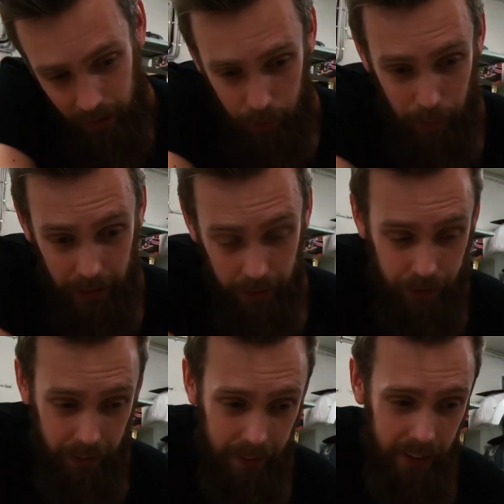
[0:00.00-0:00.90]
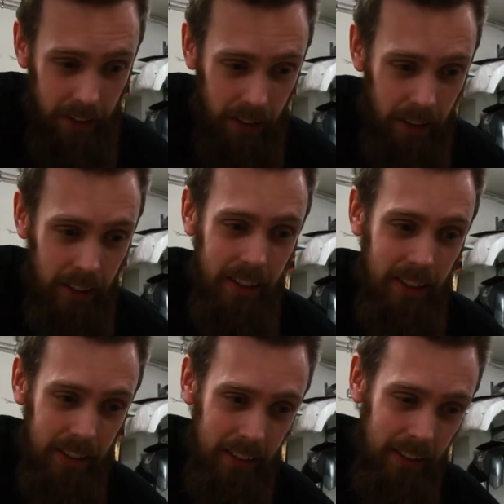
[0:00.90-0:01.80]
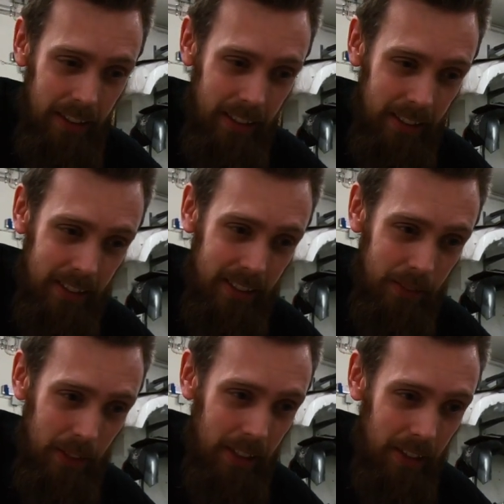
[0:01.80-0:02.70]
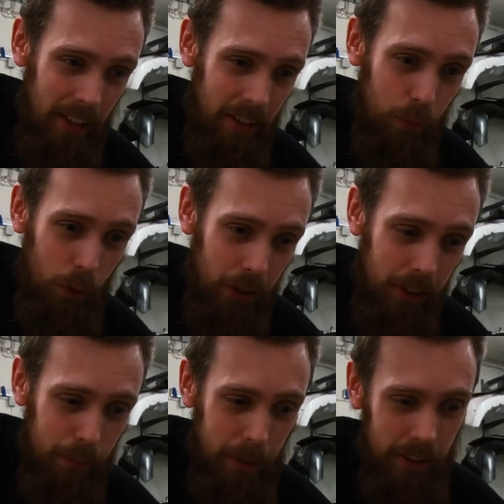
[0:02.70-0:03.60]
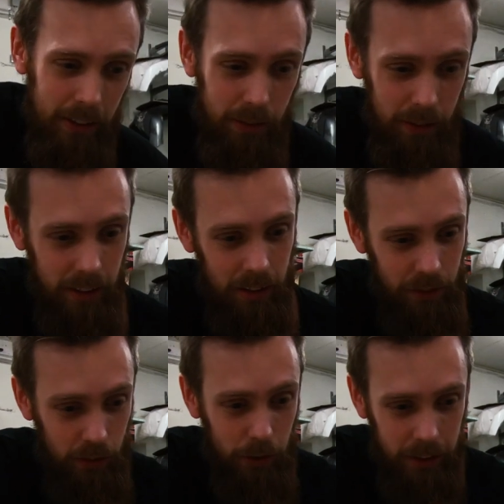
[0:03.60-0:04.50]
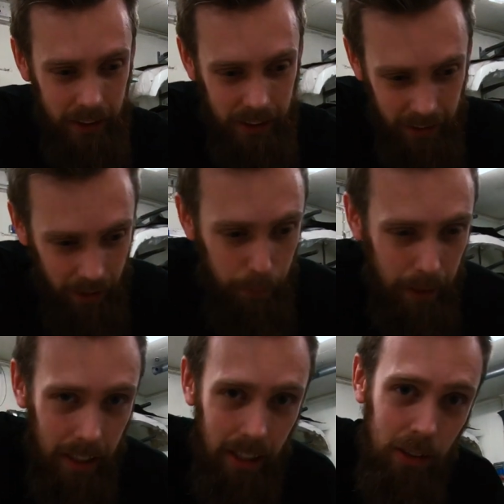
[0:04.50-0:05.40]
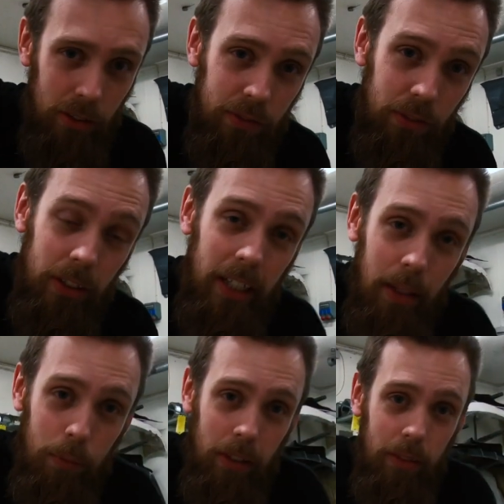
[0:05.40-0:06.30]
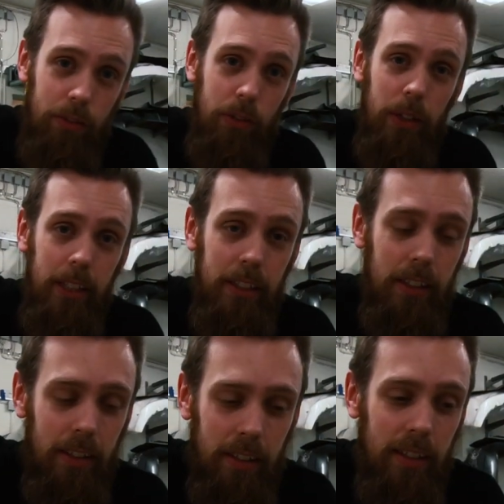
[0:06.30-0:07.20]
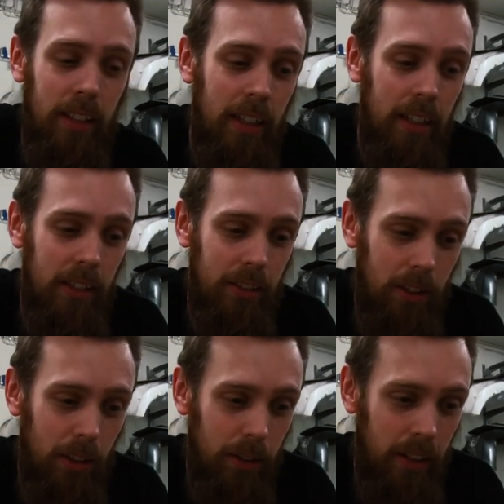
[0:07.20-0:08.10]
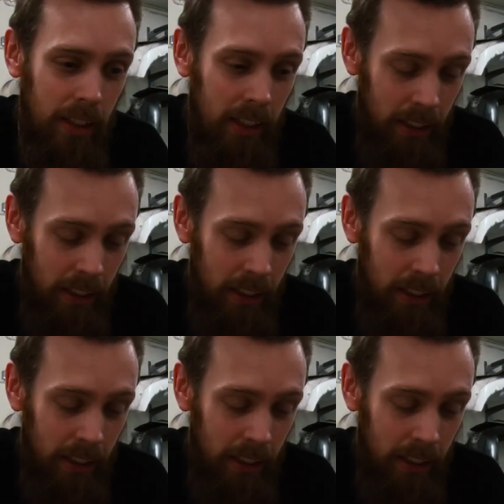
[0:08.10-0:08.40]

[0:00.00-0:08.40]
To make it fit the car, it's quite a lot of work, because of course there's not a bell house for the M104 engines. So